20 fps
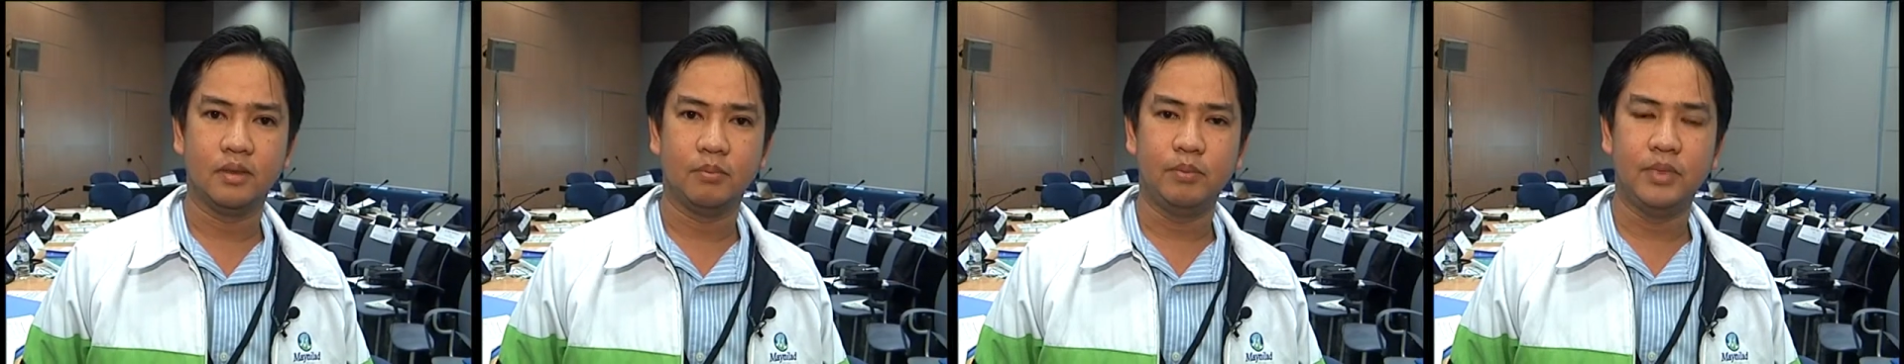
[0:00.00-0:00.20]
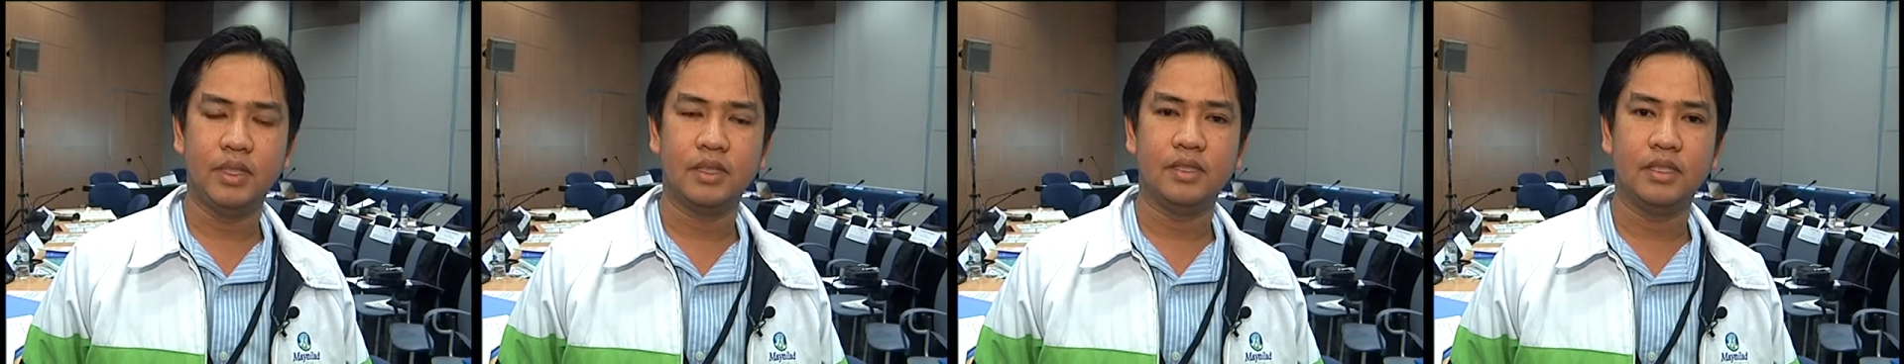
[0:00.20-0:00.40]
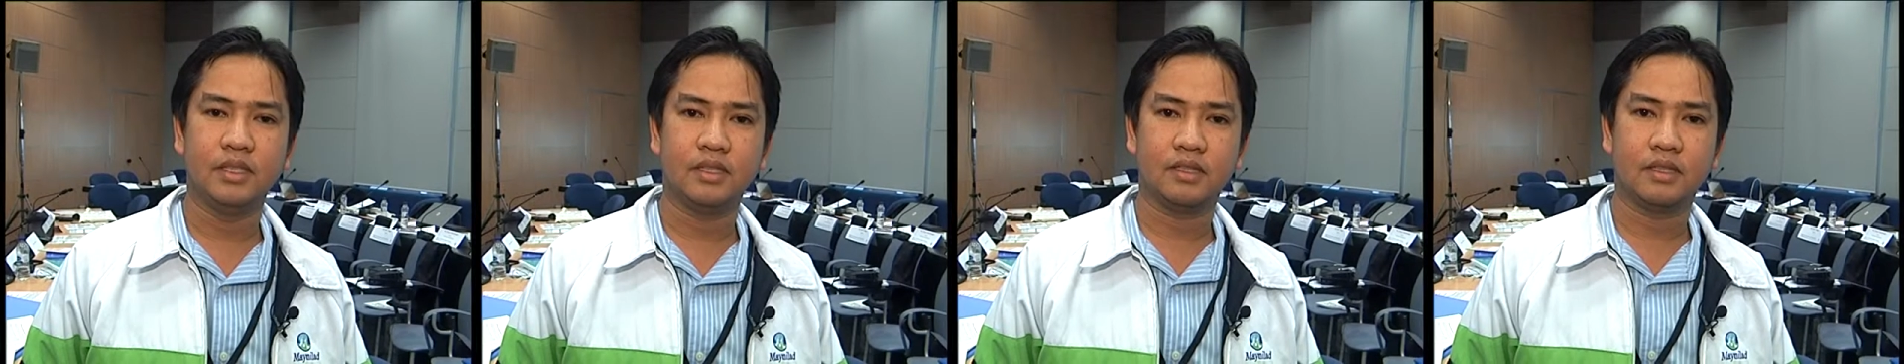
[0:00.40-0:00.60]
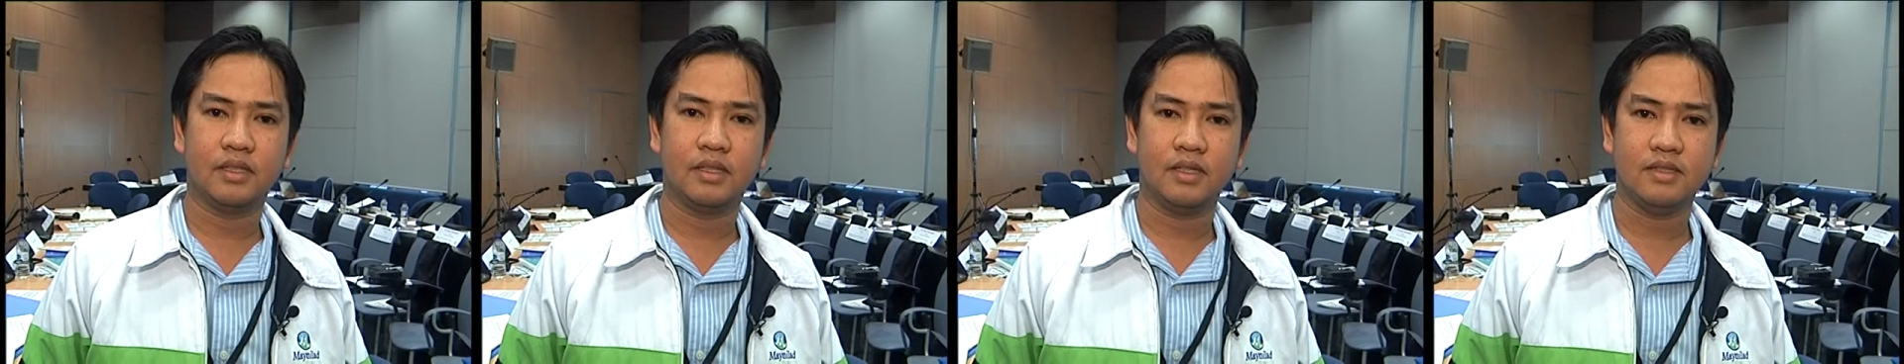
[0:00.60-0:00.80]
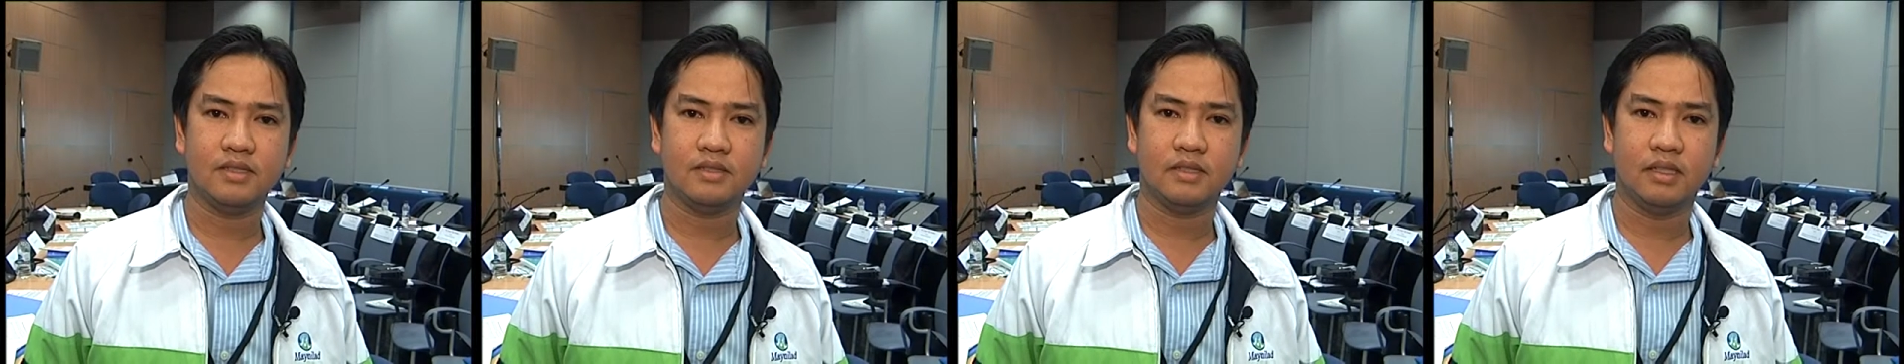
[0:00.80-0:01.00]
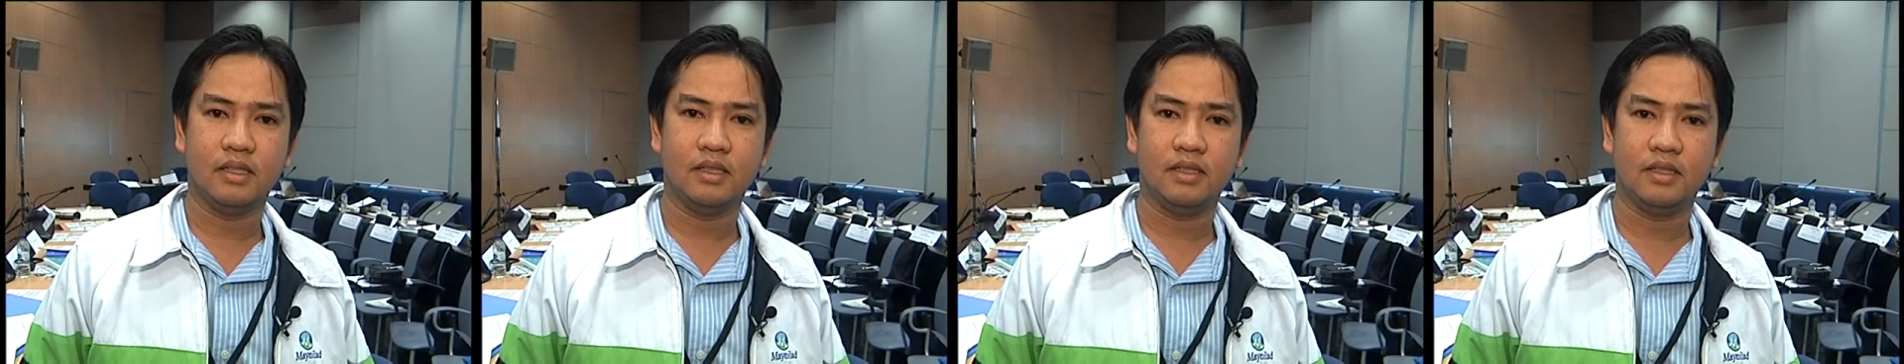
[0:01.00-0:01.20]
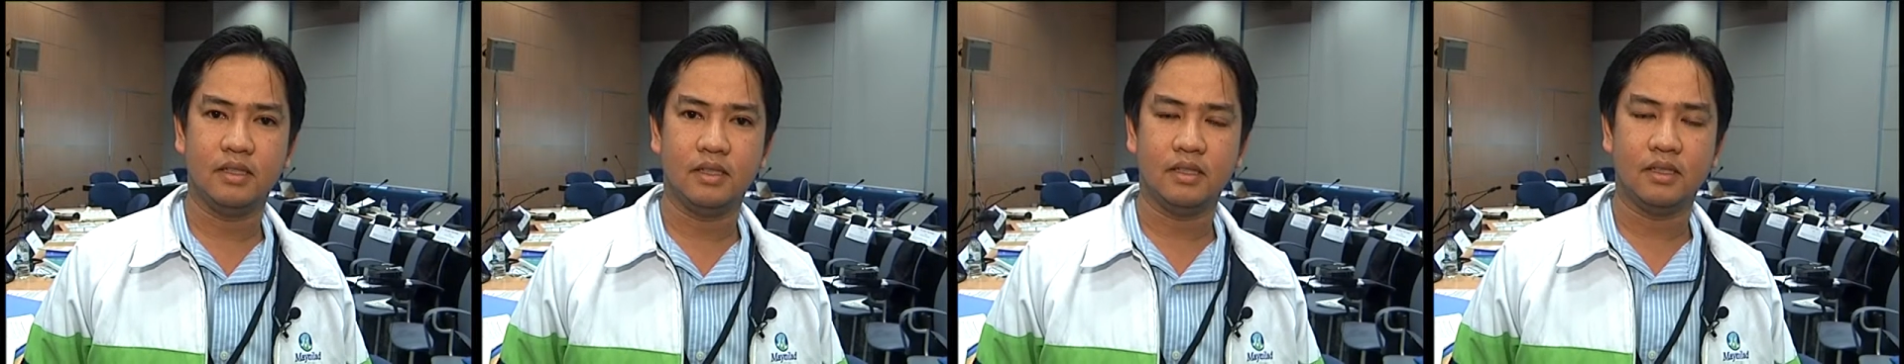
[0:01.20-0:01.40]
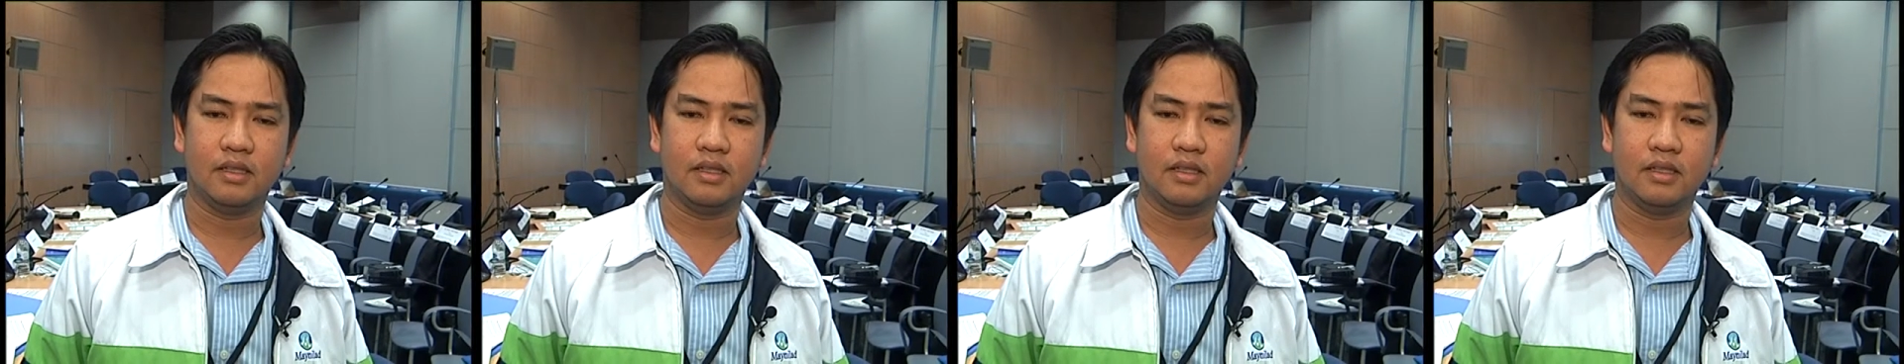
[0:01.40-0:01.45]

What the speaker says: building trust and